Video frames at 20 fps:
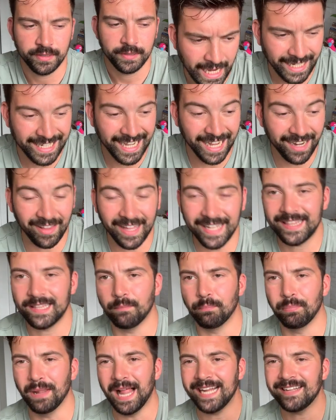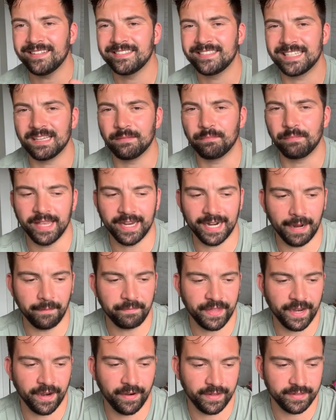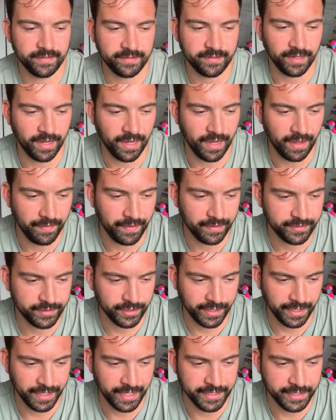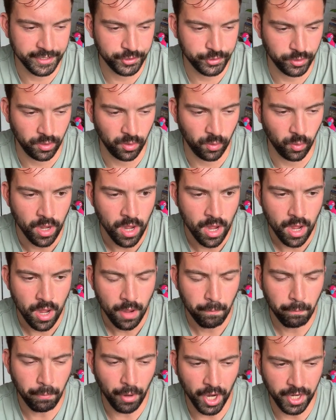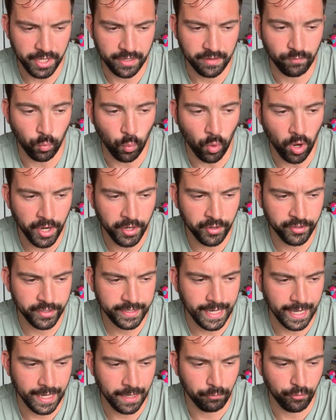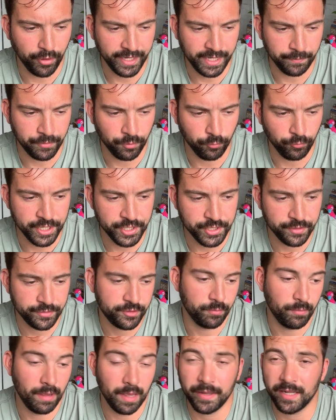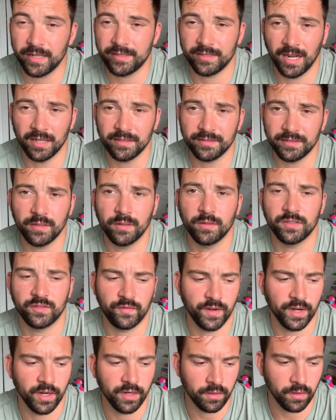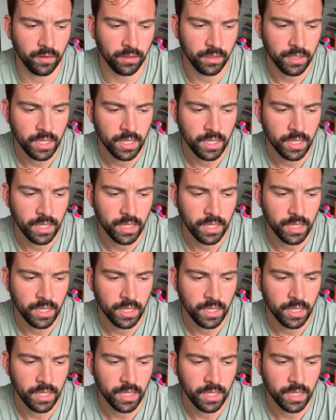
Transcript: I kind of like the Black Sea being up there. That's like an additional body of water to kind of break up the region. So maybe it's not so spherical.